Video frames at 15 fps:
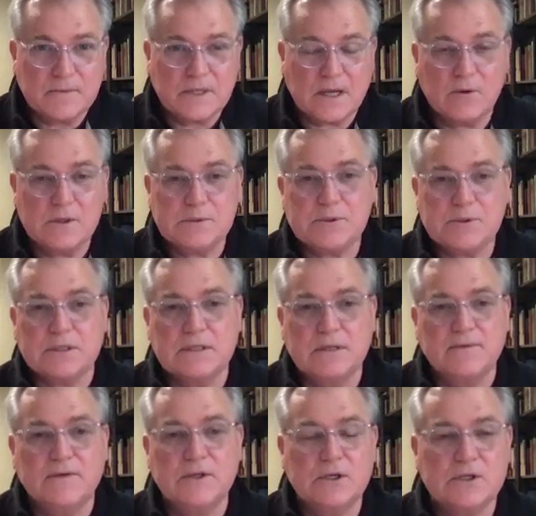How are we supposed to
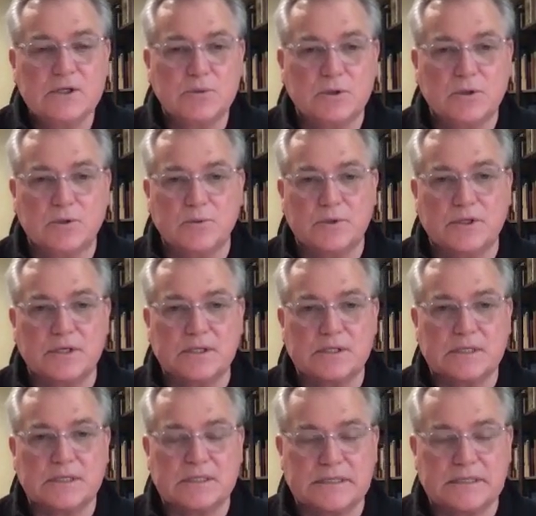live in this world with this
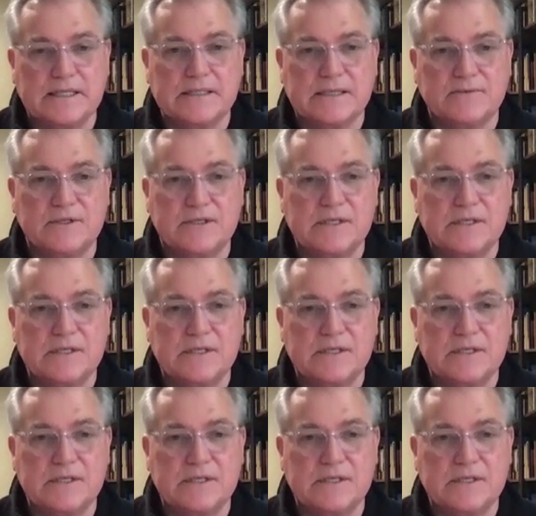sense of